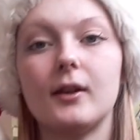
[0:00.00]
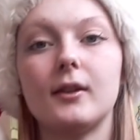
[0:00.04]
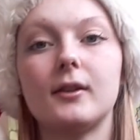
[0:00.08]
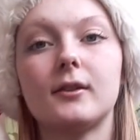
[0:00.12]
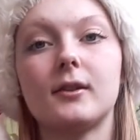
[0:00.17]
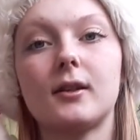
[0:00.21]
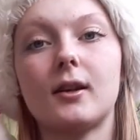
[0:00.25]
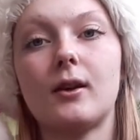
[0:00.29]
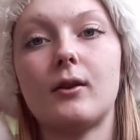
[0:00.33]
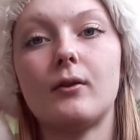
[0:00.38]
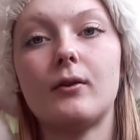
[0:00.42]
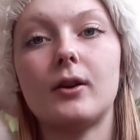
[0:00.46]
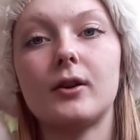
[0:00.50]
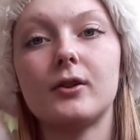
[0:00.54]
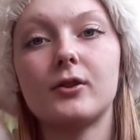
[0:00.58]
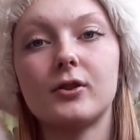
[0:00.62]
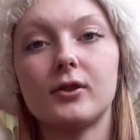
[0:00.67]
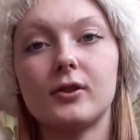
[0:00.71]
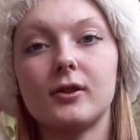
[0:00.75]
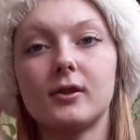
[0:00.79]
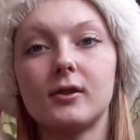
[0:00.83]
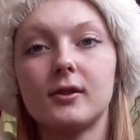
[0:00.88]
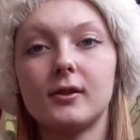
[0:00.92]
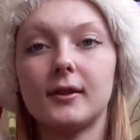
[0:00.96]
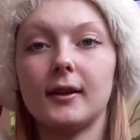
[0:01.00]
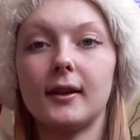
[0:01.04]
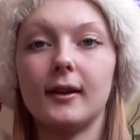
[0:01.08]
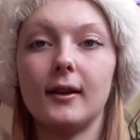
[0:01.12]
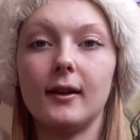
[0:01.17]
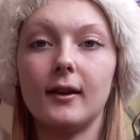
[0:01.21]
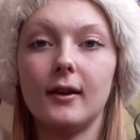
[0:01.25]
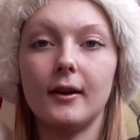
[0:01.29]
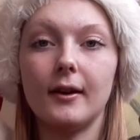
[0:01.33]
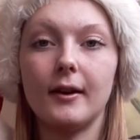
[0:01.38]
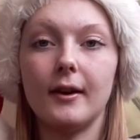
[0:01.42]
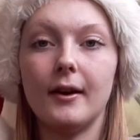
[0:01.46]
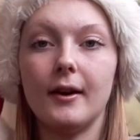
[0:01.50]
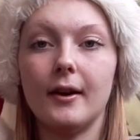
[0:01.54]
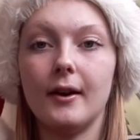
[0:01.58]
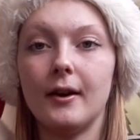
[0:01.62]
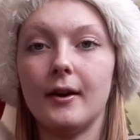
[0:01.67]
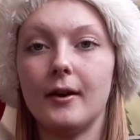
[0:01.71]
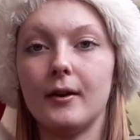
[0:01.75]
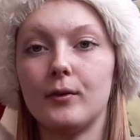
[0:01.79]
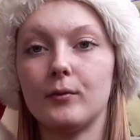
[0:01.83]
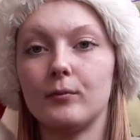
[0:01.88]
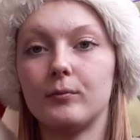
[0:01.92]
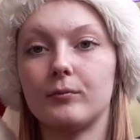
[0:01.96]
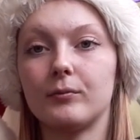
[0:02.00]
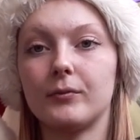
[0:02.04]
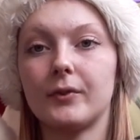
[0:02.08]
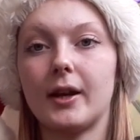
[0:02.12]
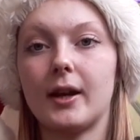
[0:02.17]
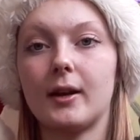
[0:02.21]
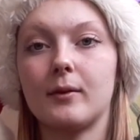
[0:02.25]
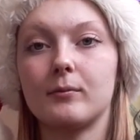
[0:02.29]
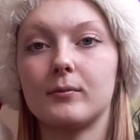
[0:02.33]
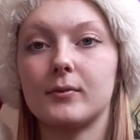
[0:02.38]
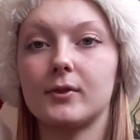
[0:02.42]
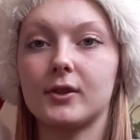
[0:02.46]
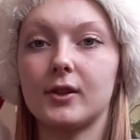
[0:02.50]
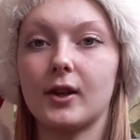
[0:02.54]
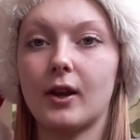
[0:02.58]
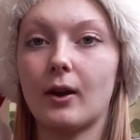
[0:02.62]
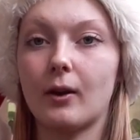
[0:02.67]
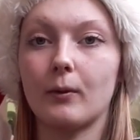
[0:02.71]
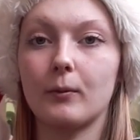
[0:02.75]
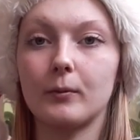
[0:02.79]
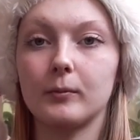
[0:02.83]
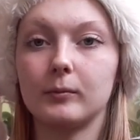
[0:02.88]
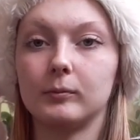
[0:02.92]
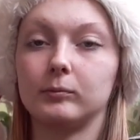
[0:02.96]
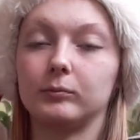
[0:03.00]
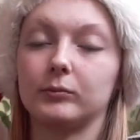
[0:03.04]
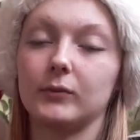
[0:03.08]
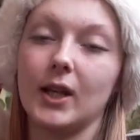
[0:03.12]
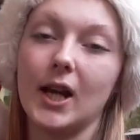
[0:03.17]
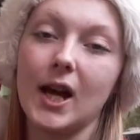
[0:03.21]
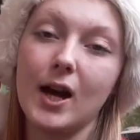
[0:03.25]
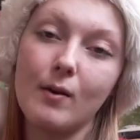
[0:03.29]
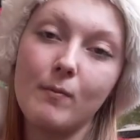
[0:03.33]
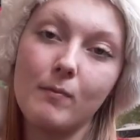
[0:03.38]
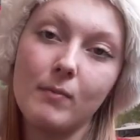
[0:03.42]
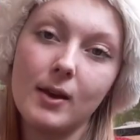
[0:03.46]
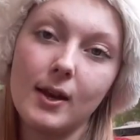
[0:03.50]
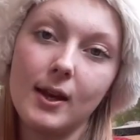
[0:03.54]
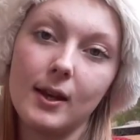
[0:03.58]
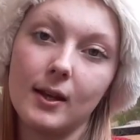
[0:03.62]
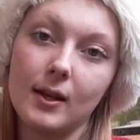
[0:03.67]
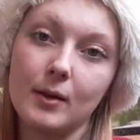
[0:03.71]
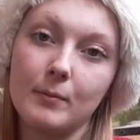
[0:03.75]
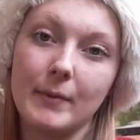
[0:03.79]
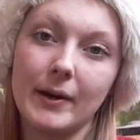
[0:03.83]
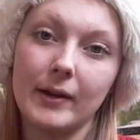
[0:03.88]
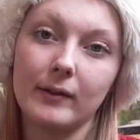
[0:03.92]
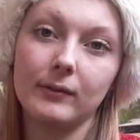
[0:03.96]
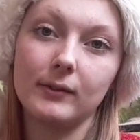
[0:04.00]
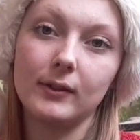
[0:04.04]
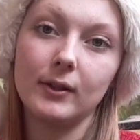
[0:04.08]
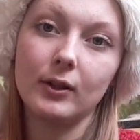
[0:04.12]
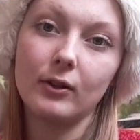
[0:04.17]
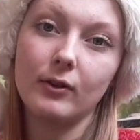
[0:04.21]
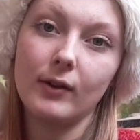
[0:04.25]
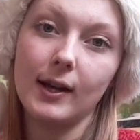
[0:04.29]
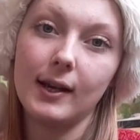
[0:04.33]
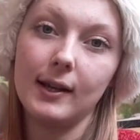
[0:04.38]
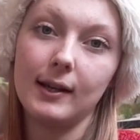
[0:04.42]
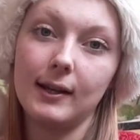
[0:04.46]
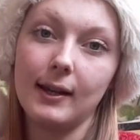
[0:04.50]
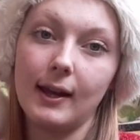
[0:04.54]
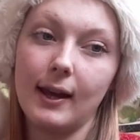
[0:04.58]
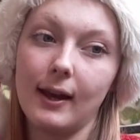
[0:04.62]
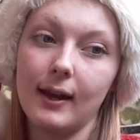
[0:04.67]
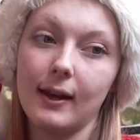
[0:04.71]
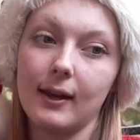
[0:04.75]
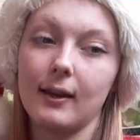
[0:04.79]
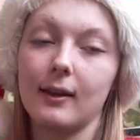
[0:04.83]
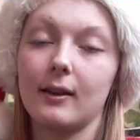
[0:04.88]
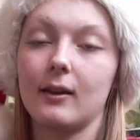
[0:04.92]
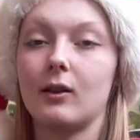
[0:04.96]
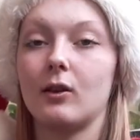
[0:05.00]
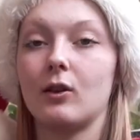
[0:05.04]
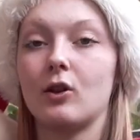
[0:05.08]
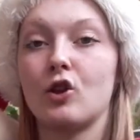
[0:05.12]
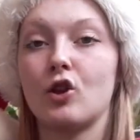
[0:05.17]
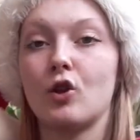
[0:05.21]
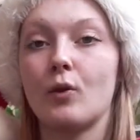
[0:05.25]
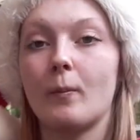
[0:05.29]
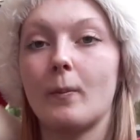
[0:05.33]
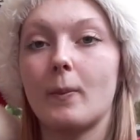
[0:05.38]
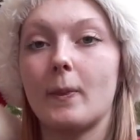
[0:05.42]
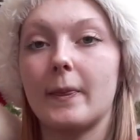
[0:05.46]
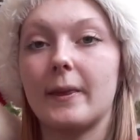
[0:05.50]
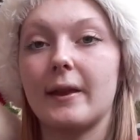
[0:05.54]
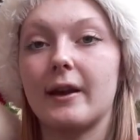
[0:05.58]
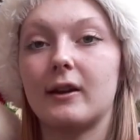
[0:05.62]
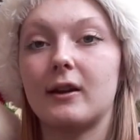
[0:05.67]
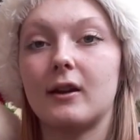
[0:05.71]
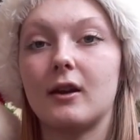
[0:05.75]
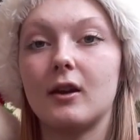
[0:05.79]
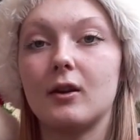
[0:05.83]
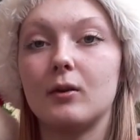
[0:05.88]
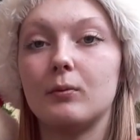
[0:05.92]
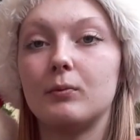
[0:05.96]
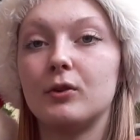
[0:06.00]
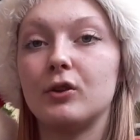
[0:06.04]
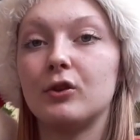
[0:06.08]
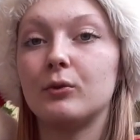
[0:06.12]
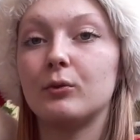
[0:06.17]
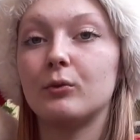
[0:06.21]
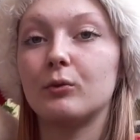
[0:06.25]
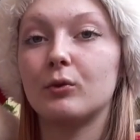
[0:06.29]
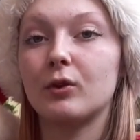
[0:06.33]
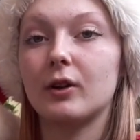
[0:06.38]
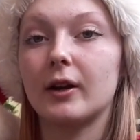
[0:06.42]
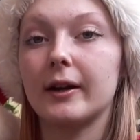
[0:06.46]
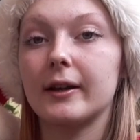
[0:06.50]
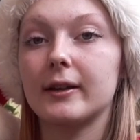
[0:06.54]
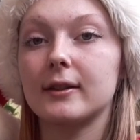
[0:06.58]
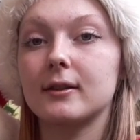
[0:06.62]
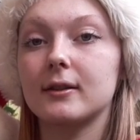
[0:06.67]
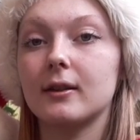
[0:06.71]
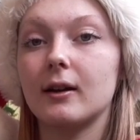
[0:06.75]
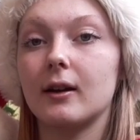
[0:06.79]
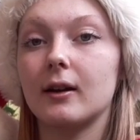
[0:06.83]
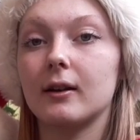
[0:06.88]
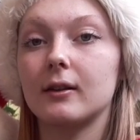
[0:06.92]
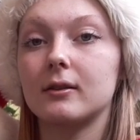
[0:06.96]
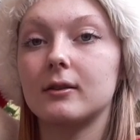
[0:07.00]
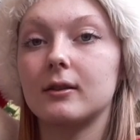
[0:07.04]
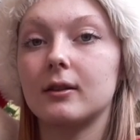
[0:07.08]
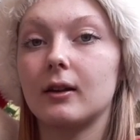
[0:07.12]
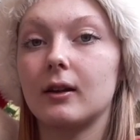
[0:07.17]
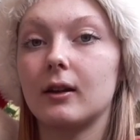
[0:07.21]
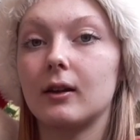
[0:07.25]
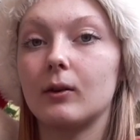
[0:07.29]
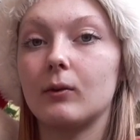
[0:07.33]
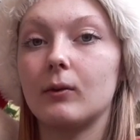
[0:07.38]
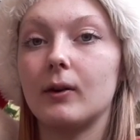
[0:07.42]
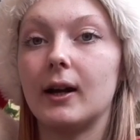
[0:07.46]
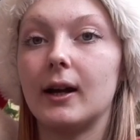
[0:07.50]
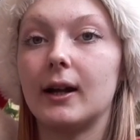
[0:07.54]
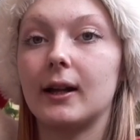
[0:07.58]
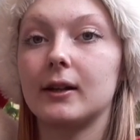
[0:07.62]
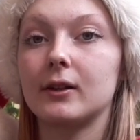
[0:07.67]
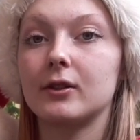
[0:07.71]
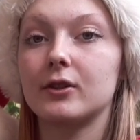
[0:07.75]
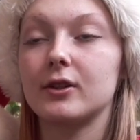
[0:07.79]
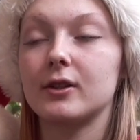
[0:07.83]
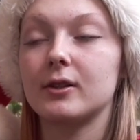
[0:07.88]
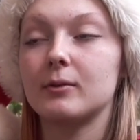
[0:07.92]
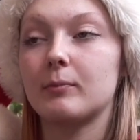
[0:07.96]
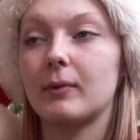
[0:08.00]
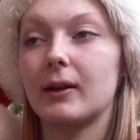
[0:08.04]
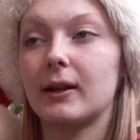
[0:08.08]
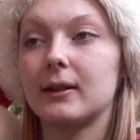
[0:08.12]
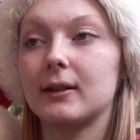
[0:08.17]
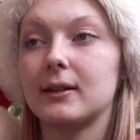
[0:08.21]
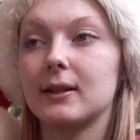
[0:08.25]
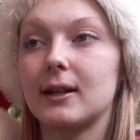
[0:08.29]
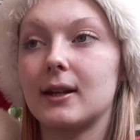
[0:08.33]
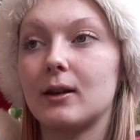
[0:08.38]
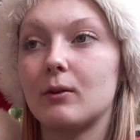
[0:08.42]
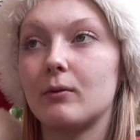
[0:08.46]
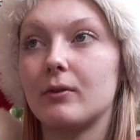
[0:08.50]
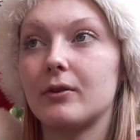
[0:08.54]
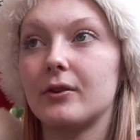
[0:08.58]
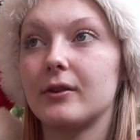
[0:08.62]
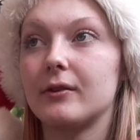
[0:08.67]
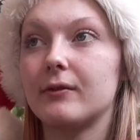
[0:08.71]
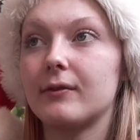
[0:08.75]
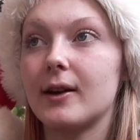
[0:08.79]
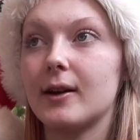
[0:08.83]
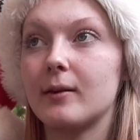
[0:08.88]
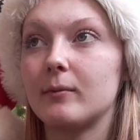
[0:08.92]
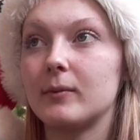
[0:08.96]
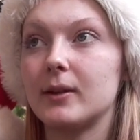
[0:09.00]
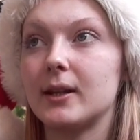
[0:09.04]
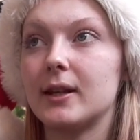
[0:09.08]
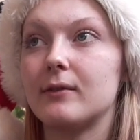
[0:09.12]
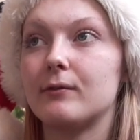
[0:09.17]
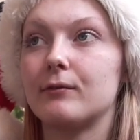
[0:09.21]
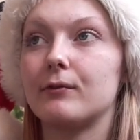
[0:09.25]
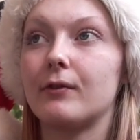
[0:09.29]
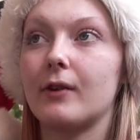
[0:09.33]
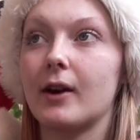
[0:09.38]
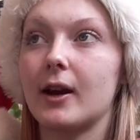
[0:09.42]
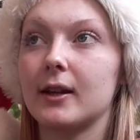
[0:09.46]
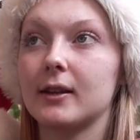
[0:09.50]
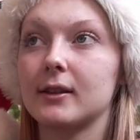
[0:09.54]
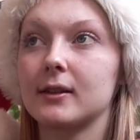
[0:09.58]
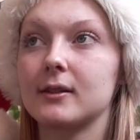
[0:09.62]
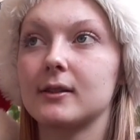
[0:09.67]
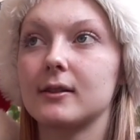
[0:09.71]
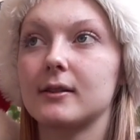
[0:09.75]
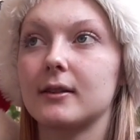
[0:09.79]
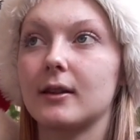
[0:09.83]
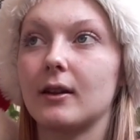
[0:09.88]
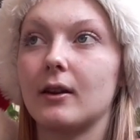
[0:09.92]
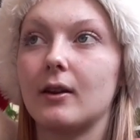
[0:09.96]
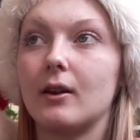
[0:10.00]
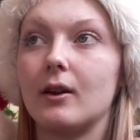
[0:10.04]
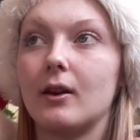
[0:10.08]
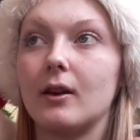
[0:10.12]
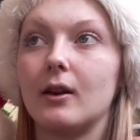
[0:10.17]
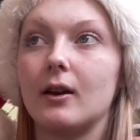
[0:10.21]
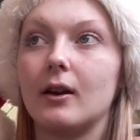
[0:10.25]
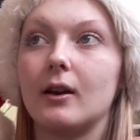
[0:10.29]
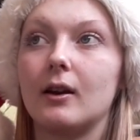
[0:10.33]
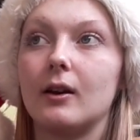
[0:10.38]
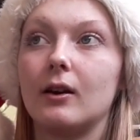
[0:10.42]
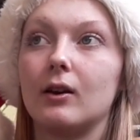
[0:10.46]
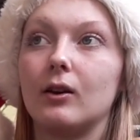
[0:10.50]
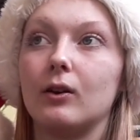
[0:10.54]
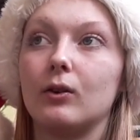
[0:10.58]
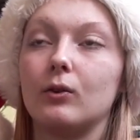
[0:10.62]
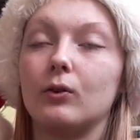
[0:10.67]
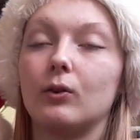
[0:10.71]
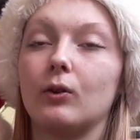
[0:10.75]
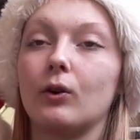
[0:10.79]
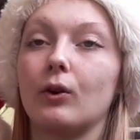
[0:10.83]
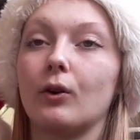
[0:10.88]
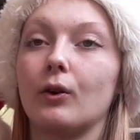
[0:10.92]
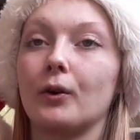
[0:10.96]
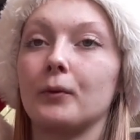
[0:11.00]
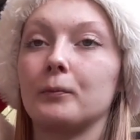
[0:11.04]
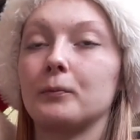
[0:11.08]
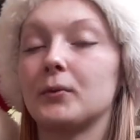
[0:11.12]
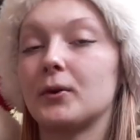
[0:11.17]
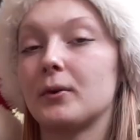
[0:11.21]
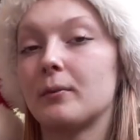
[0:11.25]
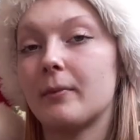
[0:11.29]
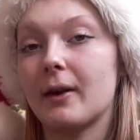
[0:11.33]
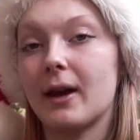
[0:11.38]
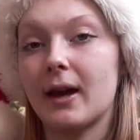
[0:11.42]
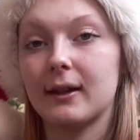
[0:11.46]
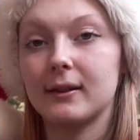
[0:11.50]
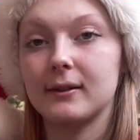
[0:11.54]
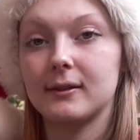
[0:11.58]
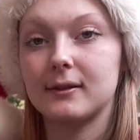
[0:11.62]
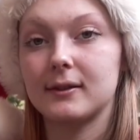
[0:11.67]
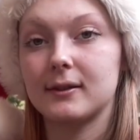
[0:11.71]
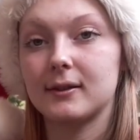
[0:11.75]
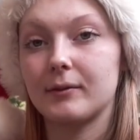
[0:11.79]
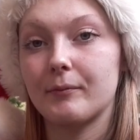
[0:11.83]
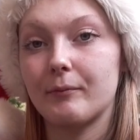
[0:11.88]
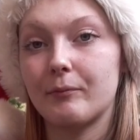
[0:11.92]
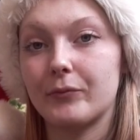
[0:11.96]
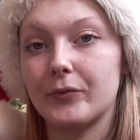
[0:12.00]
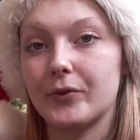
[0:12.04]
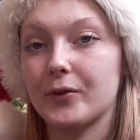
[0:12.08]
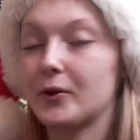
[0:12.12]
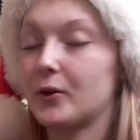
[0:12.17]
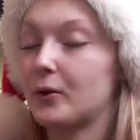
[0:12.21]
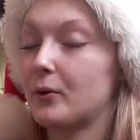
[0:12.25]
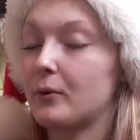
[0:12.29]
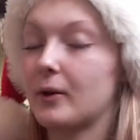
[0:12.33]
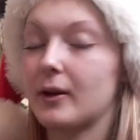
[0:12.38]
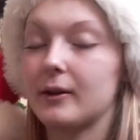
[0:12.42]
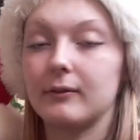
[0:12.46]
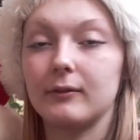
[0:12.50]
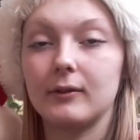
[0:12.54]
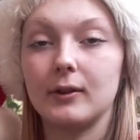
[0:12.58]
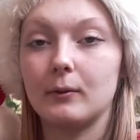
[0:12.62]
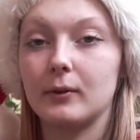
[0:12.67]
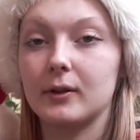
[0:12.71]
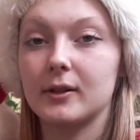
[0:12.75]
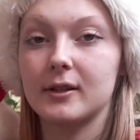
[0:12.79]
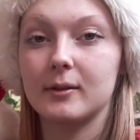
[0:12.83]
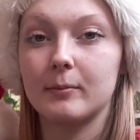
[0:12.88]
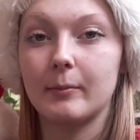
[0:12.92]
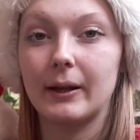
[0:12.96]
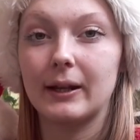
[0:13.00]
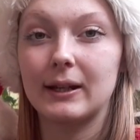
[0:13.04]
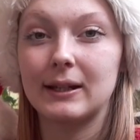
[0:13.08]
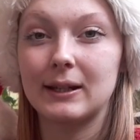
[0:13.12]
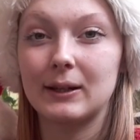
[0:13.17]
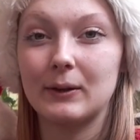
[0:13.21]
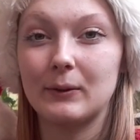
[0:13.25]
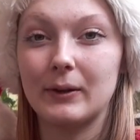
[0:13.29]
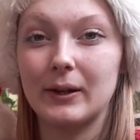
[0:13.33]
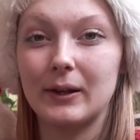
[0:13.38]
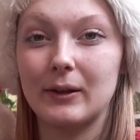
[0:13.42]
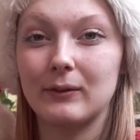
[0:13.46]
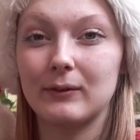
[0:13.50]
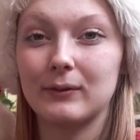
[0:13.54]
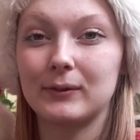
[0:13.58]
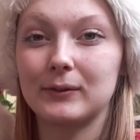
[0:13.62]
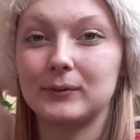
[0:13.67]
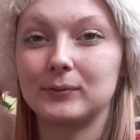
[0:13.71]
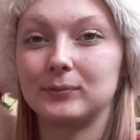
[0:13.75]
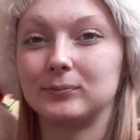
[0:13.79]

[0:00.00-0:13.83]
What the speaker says: So I just, I'm so happy and I'm having a great day. And I hope you guys are too, and you're spending it with your family and friends or your pets or whoever you want to spend it with.